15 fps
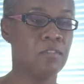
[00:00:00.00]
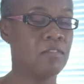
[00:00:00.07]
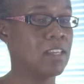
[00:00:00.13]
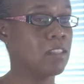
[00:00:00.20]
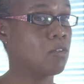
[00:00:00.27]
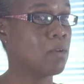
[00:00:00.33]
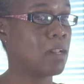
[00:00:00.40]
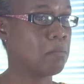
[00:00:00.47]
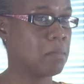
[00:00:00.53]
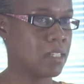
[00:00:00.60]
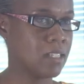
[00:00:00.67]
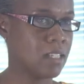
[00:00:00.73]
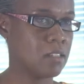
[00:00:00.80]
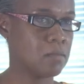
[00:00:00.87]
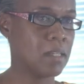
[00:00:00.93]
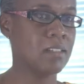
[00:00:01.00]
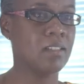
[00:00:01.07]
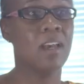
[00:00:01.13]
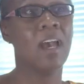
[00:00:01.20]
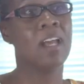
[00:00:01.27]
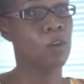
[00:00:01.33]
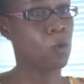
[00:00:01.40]
invade the red blood cells
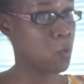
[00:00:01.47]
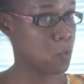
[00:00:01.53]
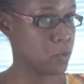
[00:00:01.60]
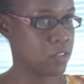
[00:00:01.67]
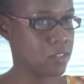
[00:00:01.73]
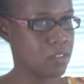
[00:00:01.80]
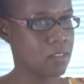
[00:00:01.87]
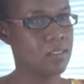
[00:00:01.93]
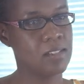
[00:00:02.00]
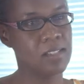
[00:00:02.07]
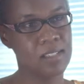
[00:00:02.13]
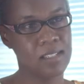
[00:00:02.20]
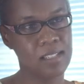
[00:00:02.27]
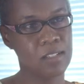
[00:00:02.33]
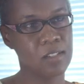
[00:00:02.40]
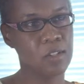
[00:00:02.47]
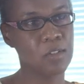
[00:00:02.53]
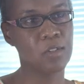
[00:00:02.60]
better and cause disease?